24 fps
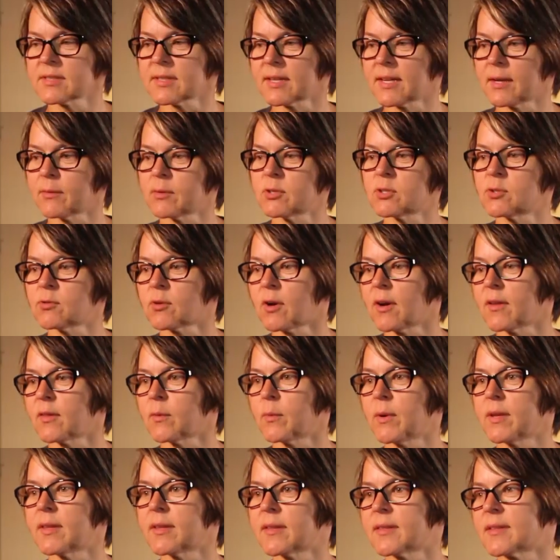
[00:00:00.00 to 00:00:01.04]
Like I would draw the
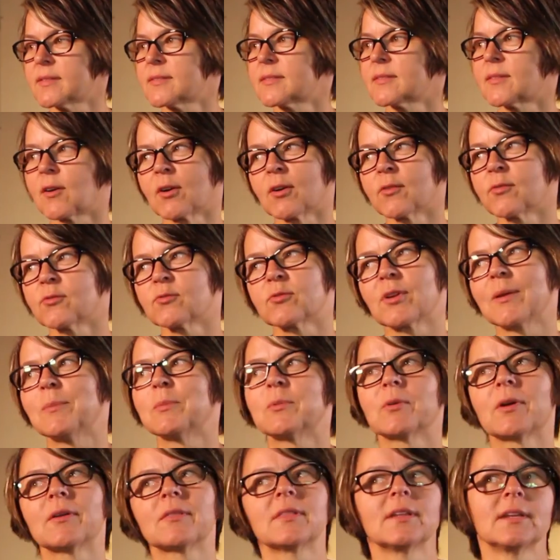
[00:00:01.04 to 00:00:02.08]
way that the scarf
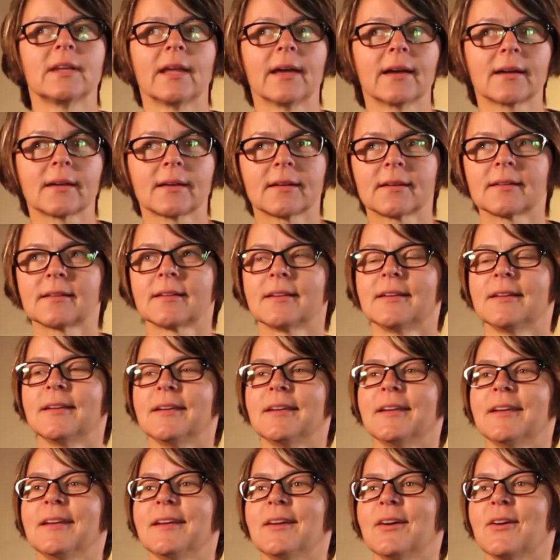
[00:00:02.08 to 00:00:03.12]
draped around the neck
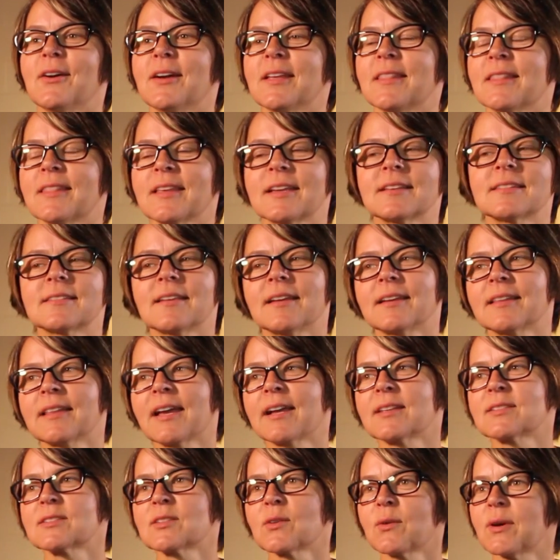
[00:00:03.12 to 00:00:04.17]
and things like
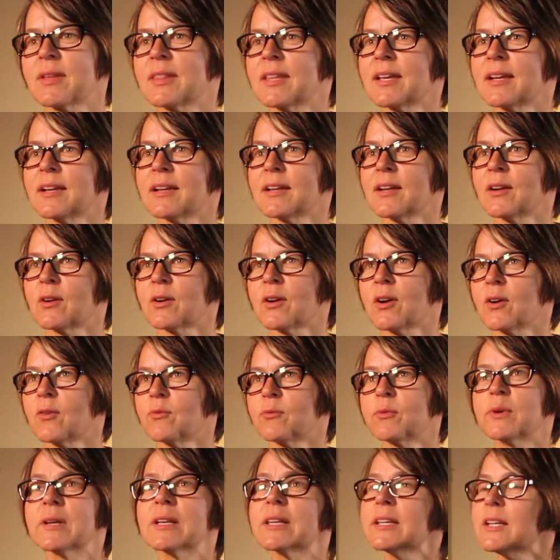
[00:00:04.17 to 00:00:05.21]
that. So I think
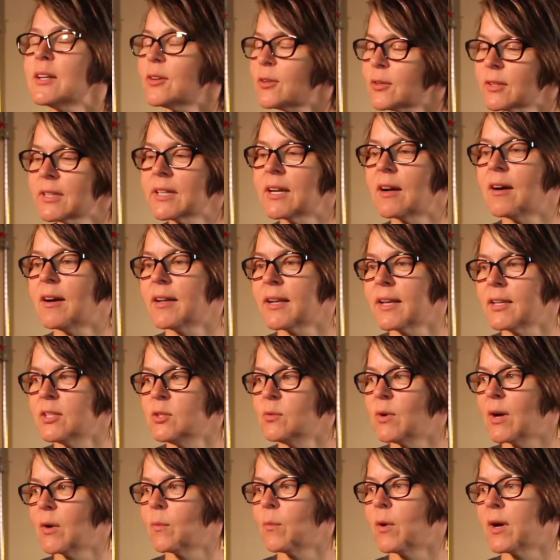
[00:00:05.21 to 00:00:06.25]
really early on I
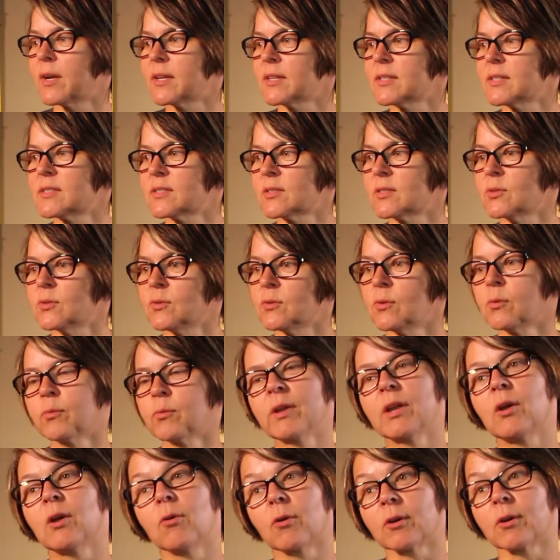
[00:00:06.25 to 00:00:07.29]
knew I wanted to
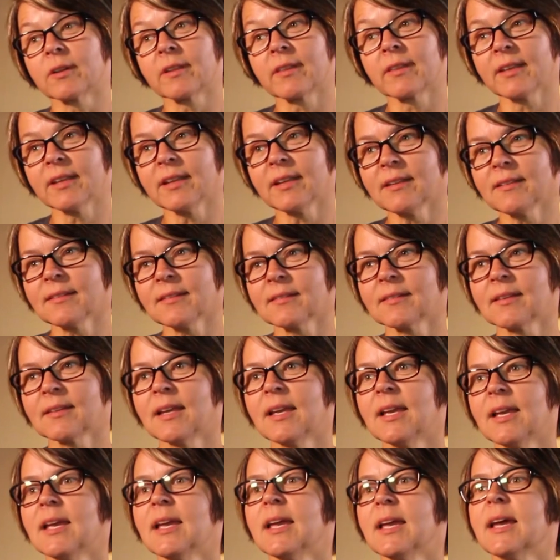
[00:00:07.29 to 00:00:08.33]
record things,
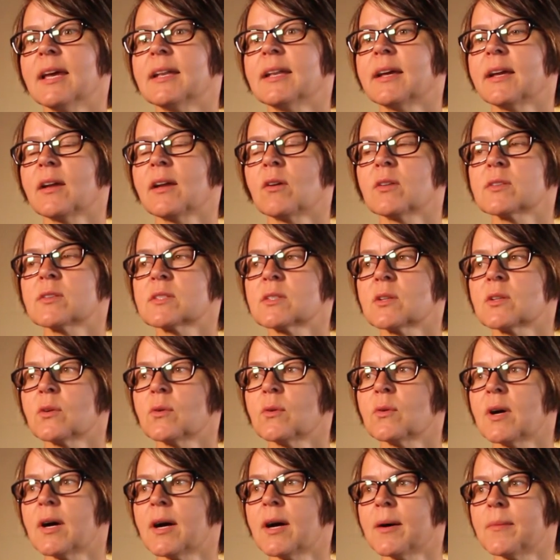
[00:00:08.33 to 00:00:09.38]
and I
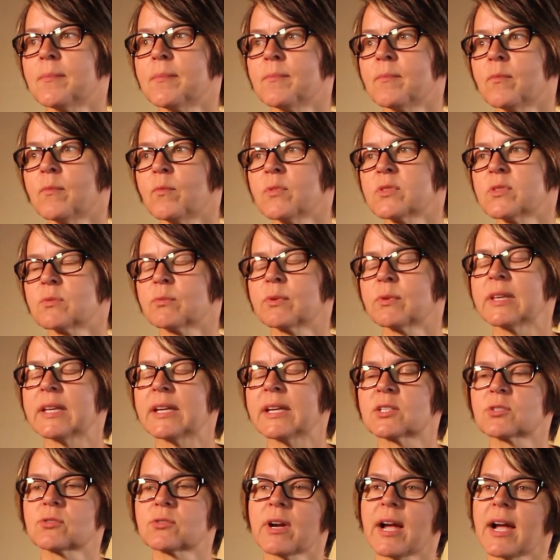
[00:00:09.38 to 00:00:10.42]
also was really
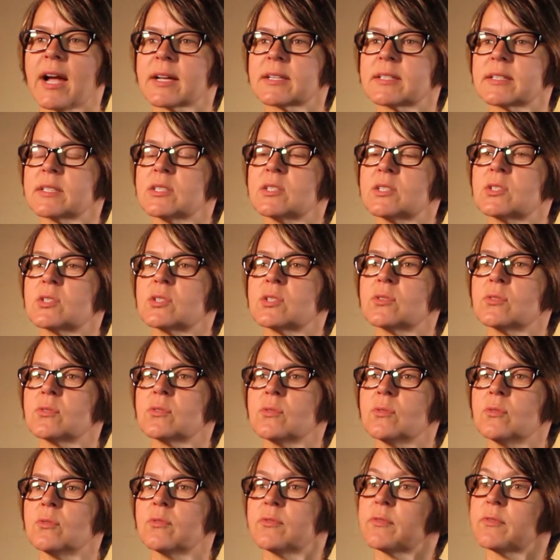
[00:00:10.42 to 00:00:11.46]
attracted
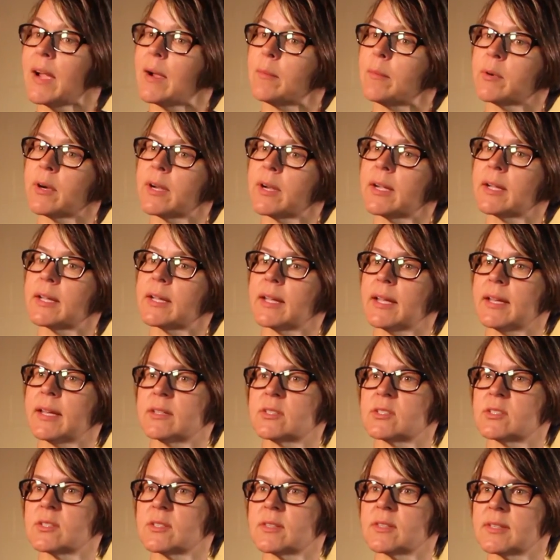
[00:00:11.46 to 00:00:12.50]
to fabric
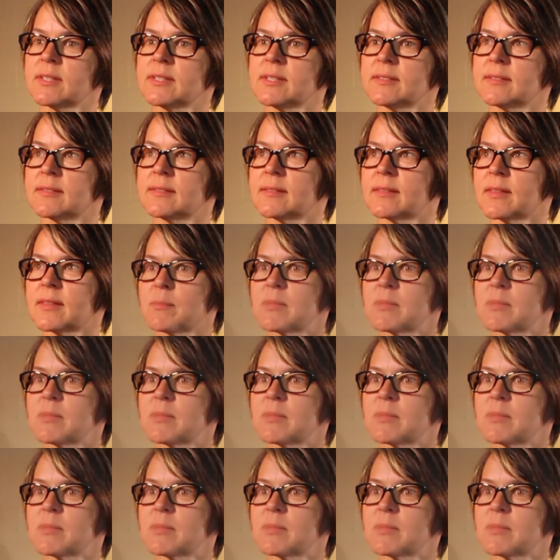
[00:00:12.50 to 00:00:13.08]
and to the